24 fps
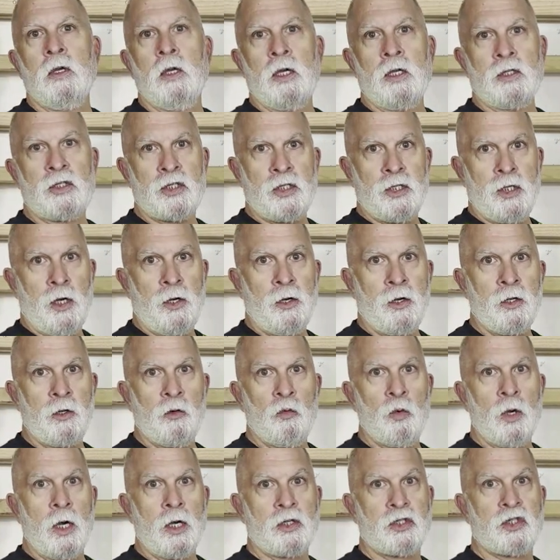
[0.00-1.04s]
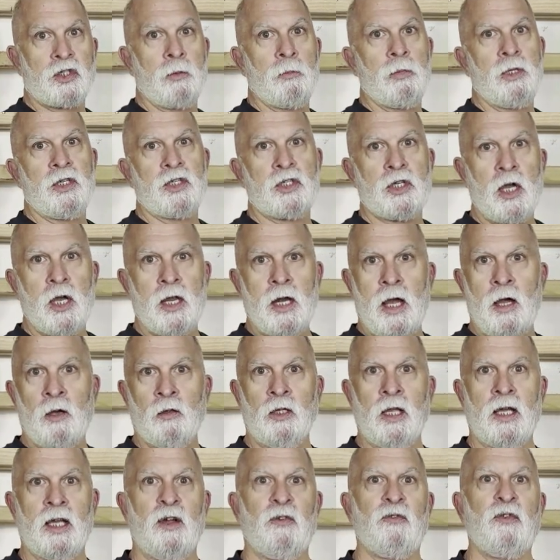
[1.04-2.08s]
a scenario where somebody's cut
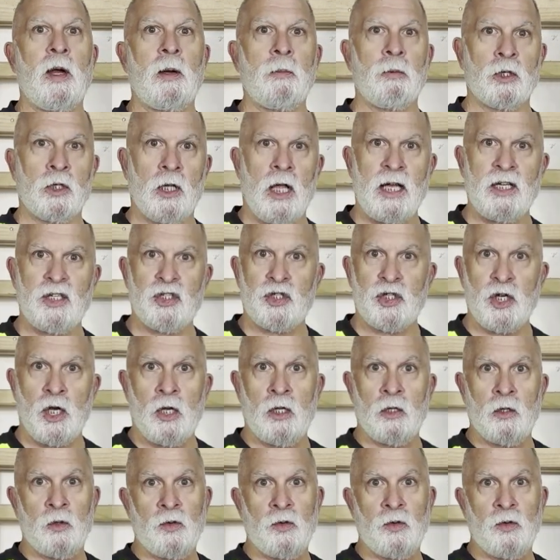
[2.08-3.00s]
out like a fiberglass shell,